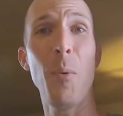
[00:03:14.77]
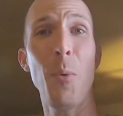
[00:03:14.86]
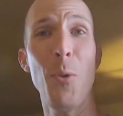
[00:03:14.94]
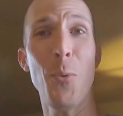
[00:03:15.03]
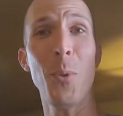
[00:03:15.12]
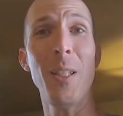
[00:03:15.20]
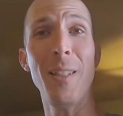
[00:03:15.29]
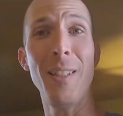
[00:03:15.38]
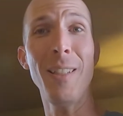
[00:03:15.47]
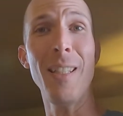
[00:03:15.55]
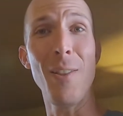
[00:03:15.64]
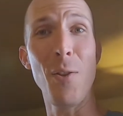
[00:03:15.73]
one who's really
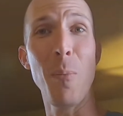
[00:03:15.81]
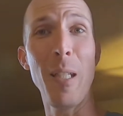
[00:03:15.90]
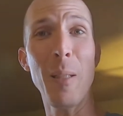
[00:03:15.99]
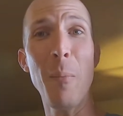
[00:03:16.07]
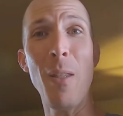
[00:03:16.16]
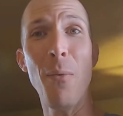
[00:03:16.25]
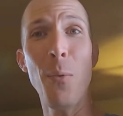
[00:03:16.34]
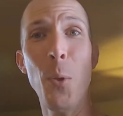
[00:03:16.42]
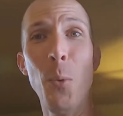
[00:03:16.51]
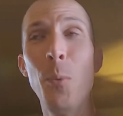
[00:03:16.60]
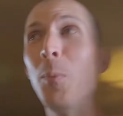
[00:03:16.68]
lucky. She's making me the food.